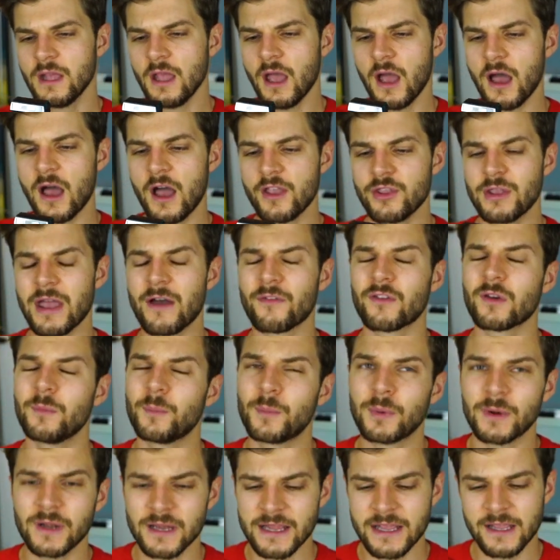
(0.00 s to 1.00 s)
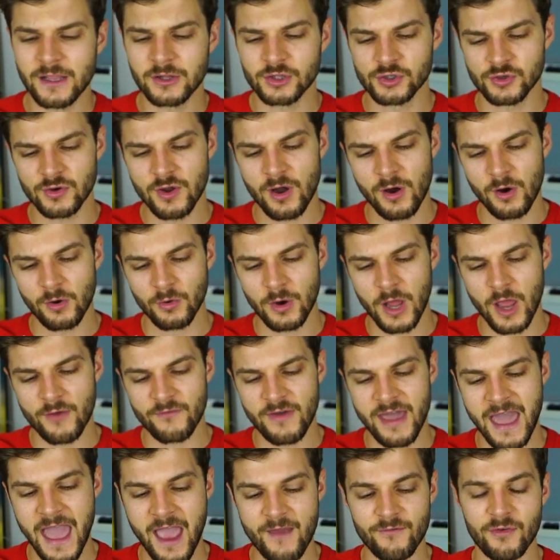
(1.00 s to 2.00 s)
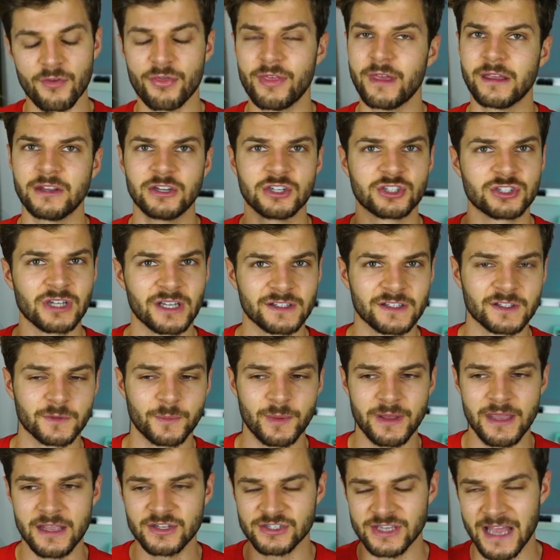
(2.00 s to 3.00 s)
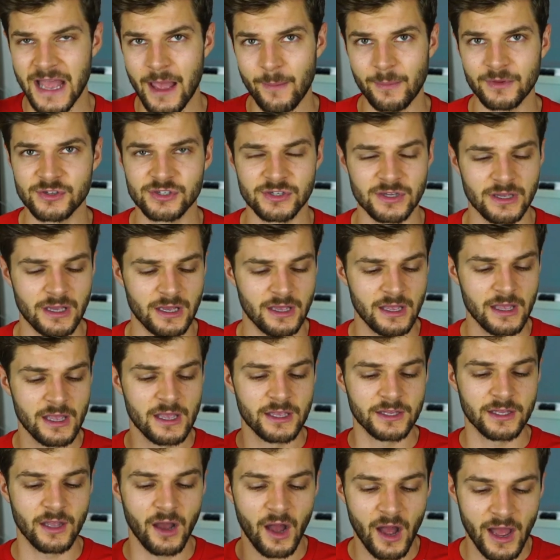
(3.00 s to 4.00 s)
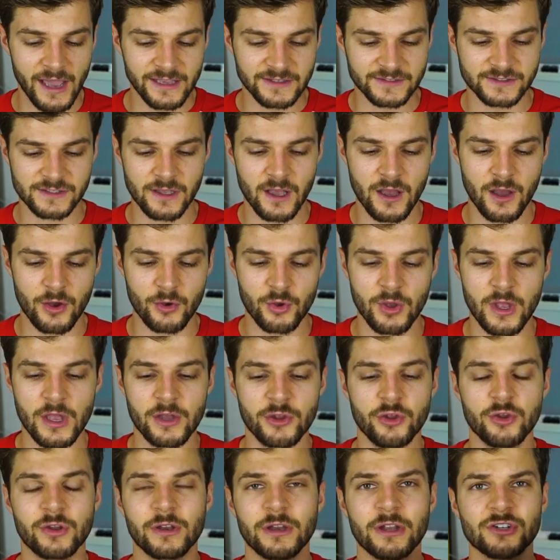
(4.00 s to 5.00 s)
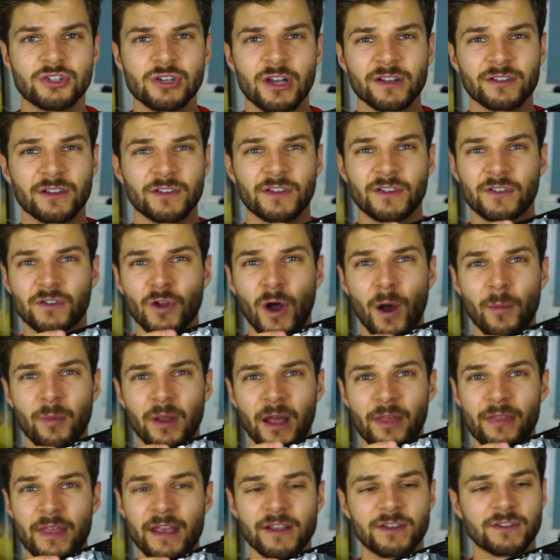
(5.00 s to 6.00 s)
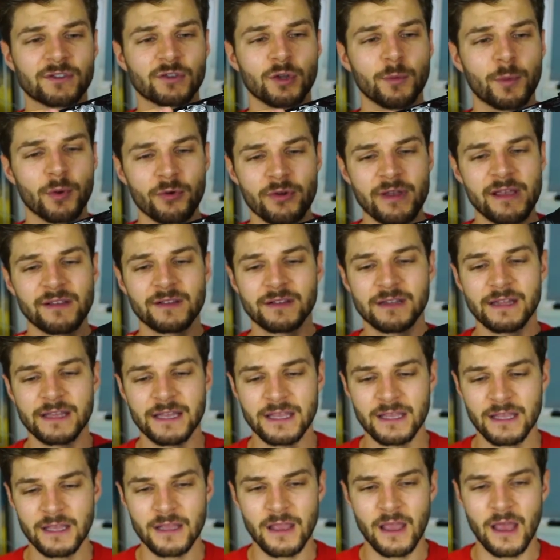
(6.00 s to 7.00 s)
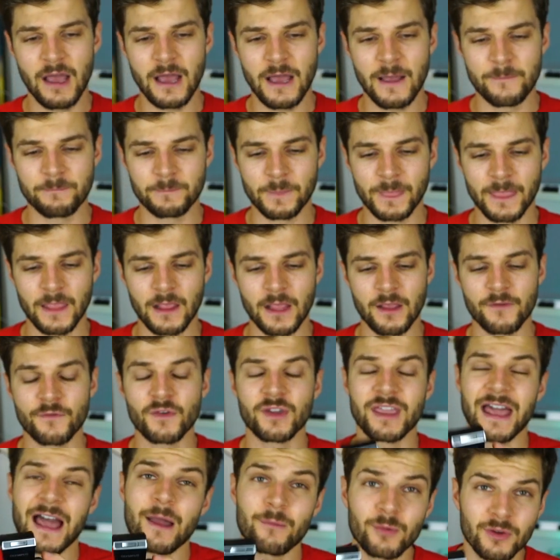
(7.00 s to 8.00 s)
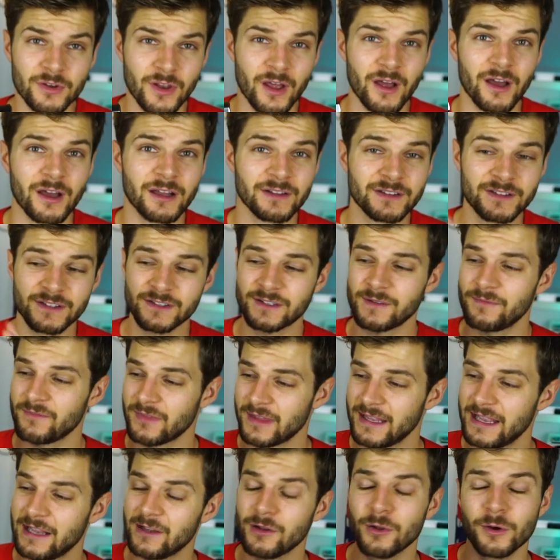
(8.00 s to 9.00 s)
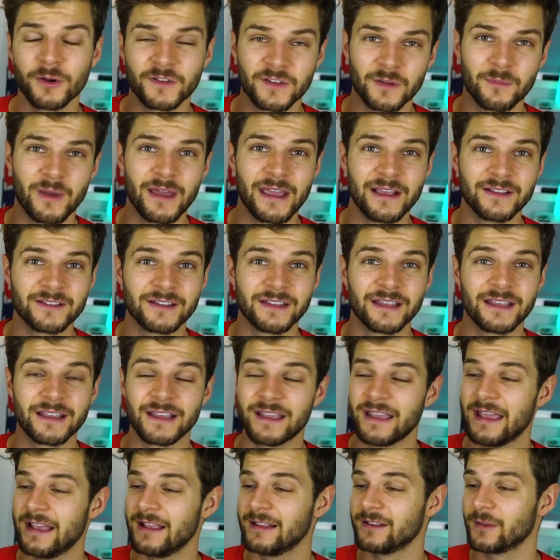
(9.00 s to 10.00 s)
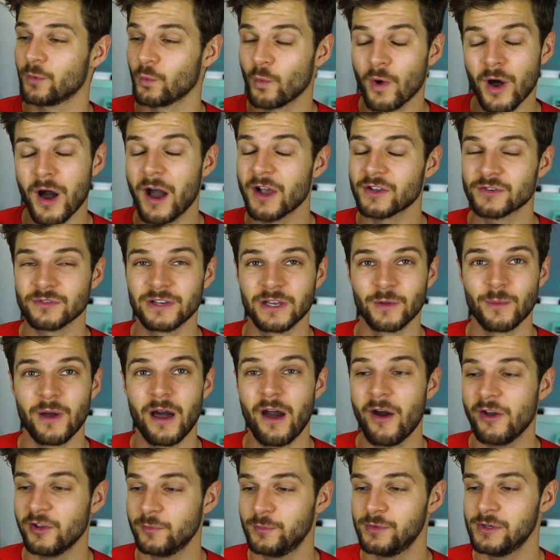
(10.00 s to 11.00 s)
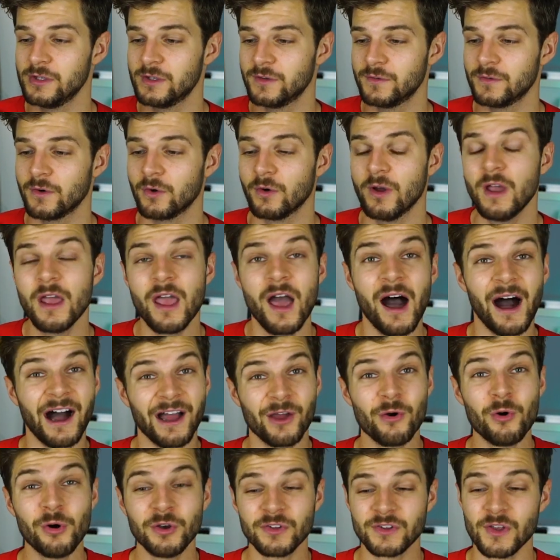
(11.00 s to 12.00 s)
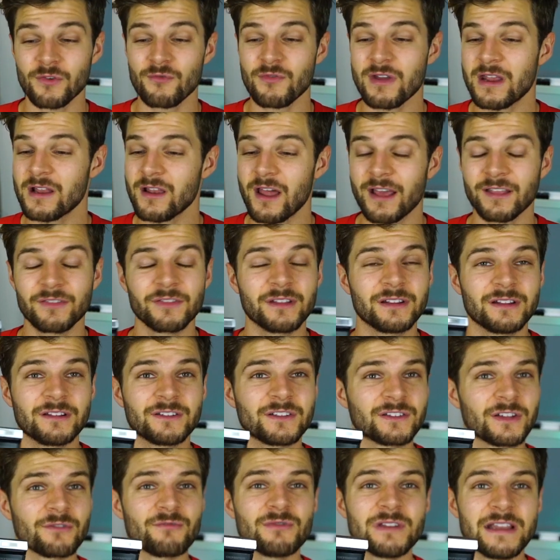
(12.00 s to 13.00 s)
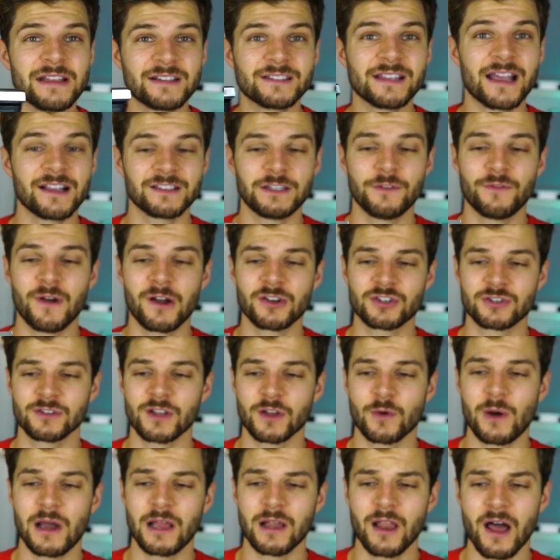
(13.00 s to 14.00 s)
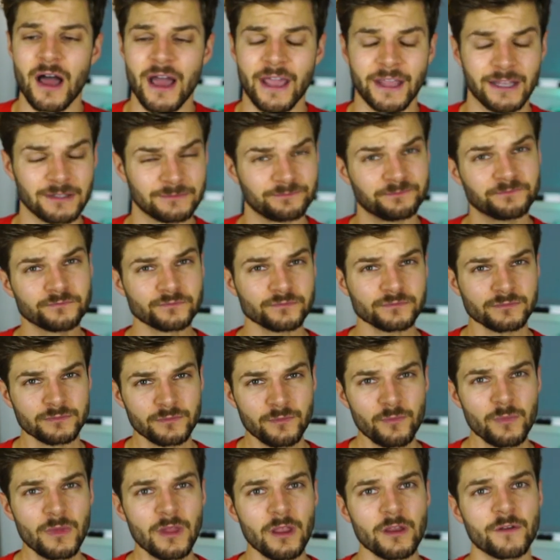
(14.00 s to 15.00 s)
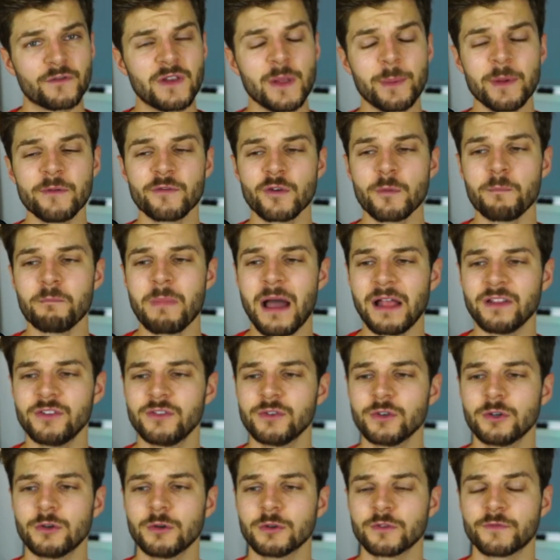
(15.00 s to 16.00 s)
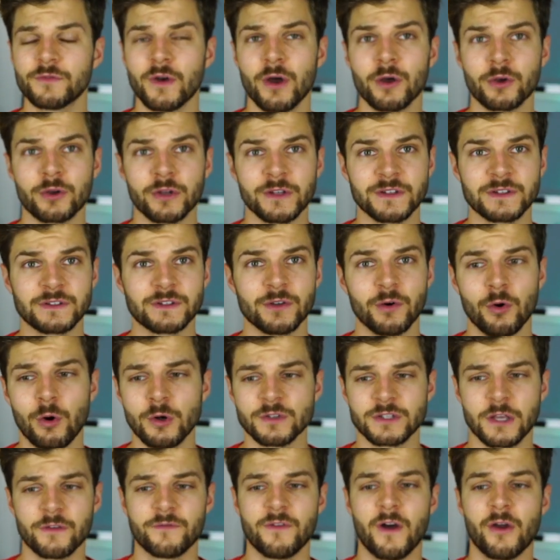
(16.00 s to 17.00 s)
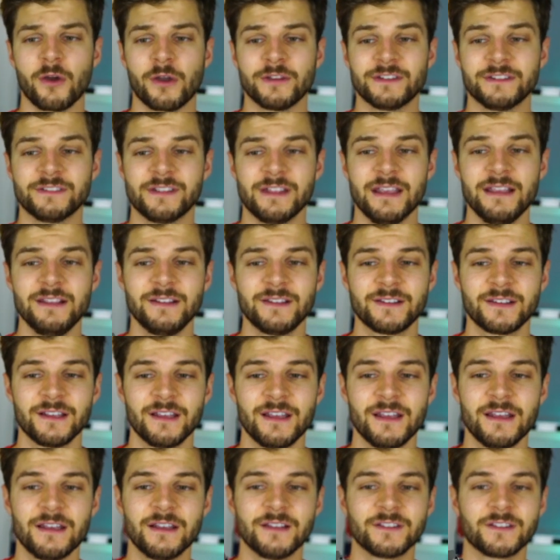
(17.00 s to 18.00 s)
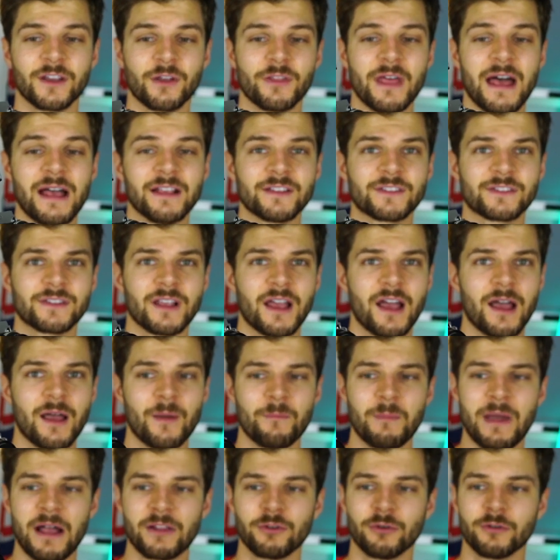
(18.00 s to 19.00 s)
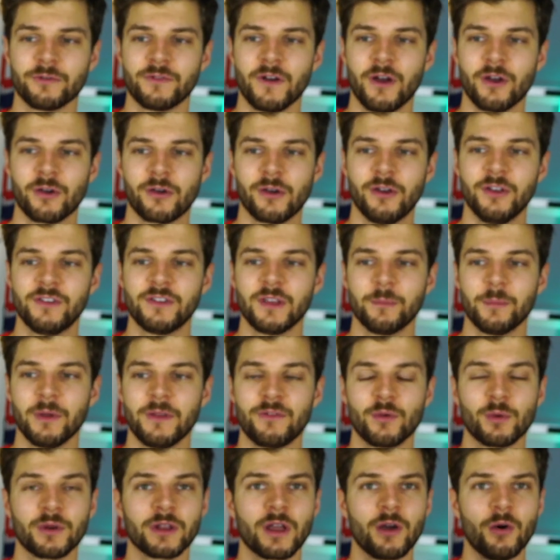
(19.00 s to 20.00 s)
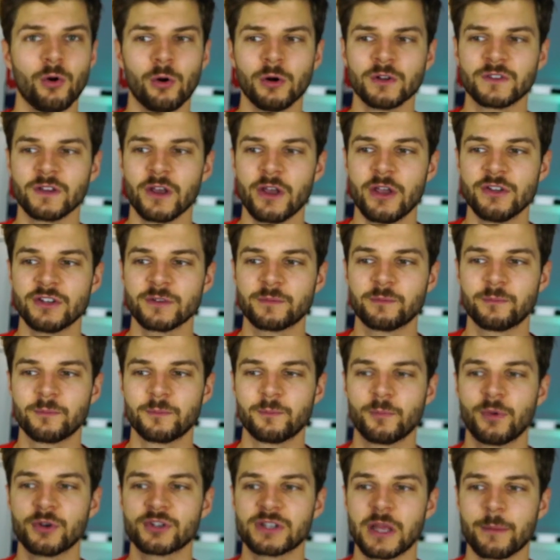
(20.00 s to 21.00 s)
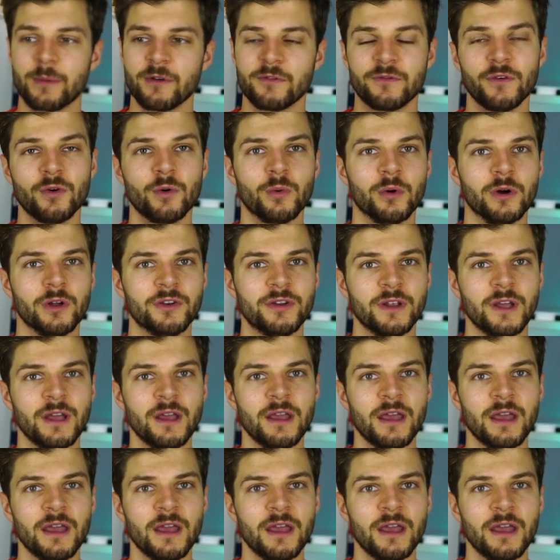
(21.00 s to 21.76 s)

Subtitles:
You have complete control over everything, your shutter speed, your aperture, your ISO. You can adjust the stop like this super easily. For camera nerds, it looks amazing. It works really well, it's beautiful. I also really like, just a really sexy function I quite like, flipping from manual focus to autofocus is this. So that's manual focus, but if you want to go auto, you just push that bit forward